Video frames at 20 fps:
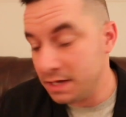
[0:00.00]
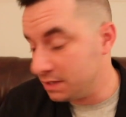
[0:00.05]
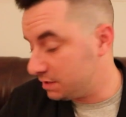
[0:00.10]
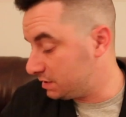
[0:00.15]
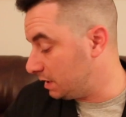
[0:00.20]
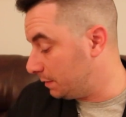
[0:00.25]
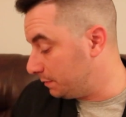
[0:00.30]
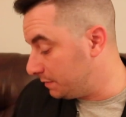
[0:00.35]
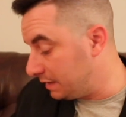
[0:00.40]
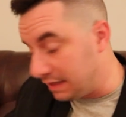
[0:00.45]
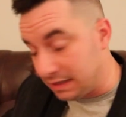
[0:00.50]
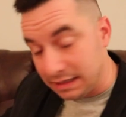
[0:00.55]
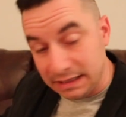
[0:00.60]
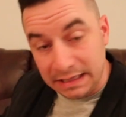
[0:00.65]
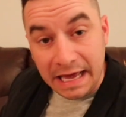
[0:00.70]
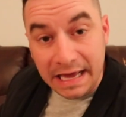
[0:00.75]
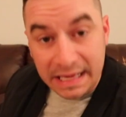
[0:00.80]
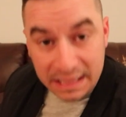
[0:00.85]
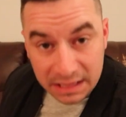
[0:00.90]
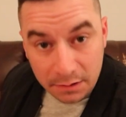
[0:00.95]
something
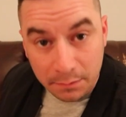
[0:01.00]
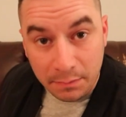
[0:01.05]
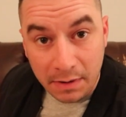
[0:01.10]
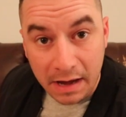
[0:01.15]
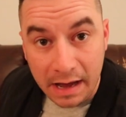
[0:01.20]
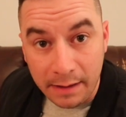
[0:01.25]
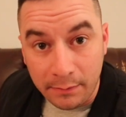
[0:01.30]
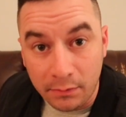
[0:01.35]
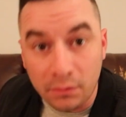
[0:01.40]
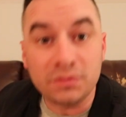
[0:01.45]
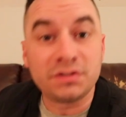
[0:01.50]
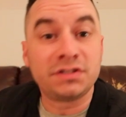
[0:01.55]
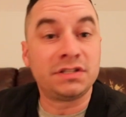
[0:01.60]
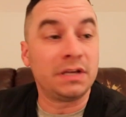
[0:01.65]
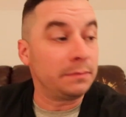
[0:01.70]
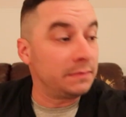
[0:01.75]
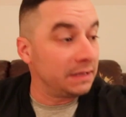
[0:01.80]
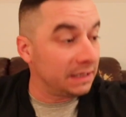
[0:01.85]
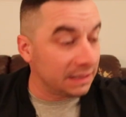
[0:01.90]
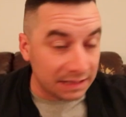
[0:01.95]
like the Bible,
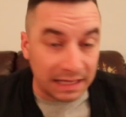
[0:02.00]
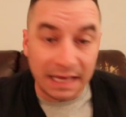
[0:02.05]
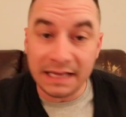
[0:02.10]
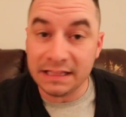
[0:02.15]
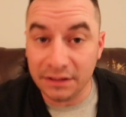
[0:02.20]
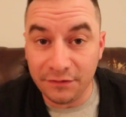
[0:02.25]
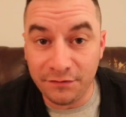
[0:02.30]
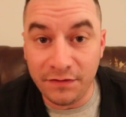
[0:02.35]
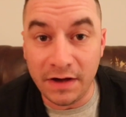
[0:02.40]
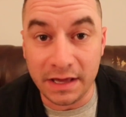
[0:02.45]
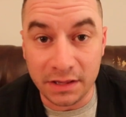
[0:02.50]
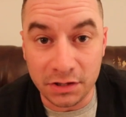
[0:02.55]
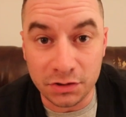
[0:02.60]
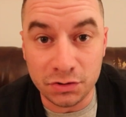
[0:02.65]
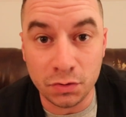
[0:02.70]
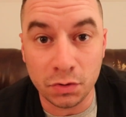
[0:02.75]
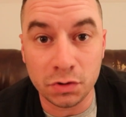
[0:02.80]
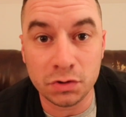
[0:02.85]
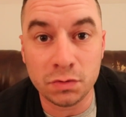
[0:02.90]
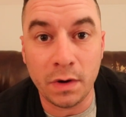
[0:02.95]
something like the fact that
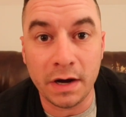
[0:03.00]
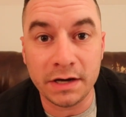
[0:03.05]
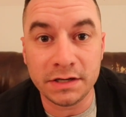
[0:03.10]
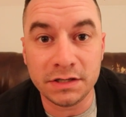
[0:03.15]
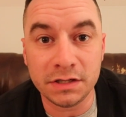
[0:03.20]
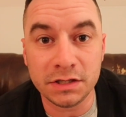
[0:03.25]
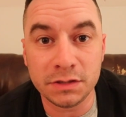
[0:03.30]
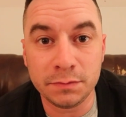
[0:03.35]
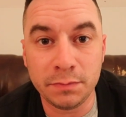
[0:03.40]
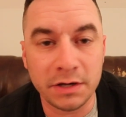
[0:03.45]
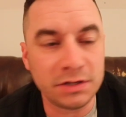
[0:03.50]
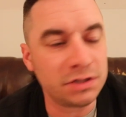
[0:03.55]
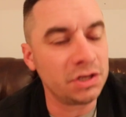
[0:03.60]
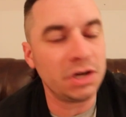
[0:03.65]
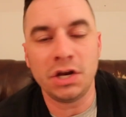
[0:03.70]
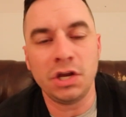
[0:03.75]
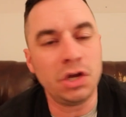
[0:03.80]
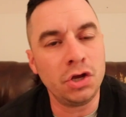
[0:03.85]
George Washington is president,